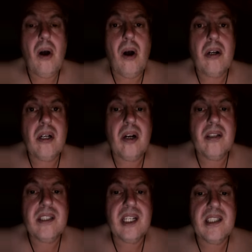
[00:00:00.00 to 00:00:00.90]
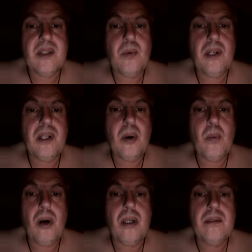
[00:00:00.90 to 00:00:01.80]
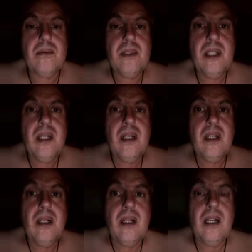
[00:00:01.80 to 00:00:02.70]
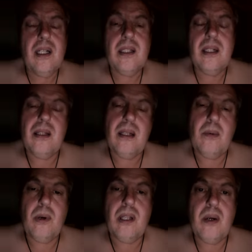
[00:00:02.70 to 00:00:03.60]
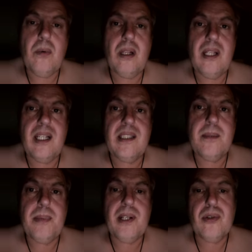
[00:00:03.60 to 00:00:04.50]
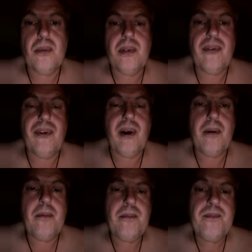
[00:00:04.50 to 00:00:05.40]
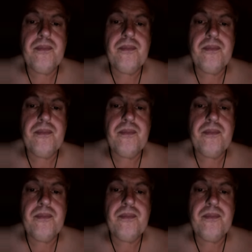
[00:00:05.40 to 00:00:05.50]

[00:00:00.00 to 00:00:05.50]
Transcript: I contacted 101 and then a 101 lady picked up the phone